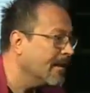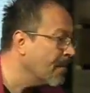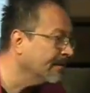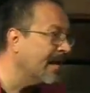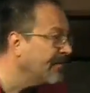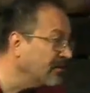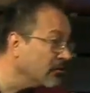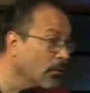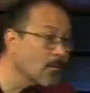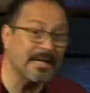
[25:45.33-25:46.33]
come on, David,
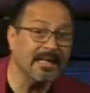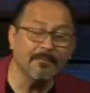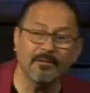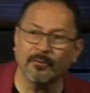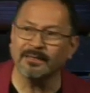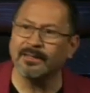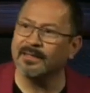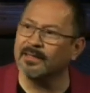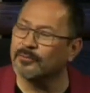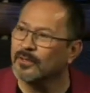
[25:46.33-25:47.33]
just go kill him. He's right
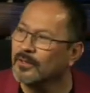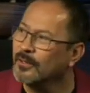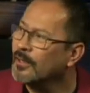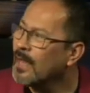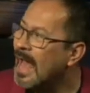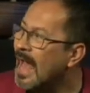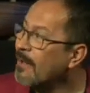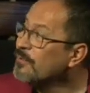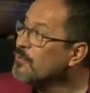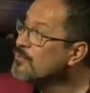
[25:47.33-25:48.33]
there. He goes,
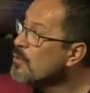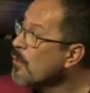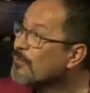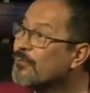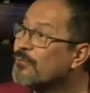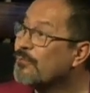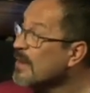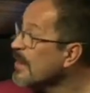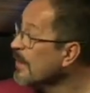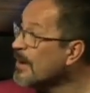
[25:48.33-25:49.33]
Have you no
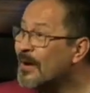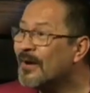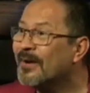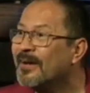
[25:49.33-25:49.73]
fear?